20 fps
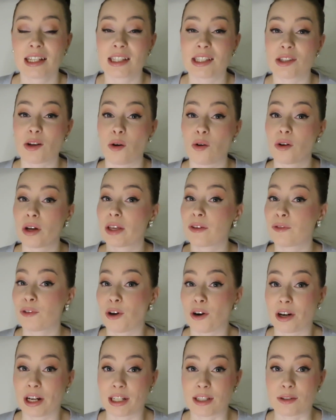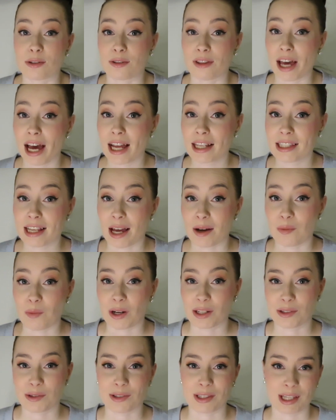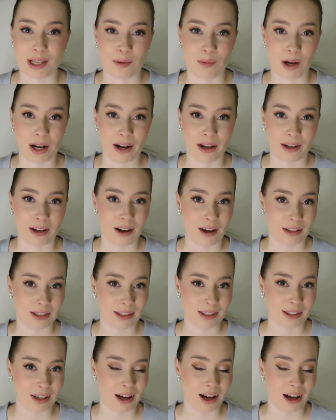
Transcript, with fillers: So if you're into that and want to see what I got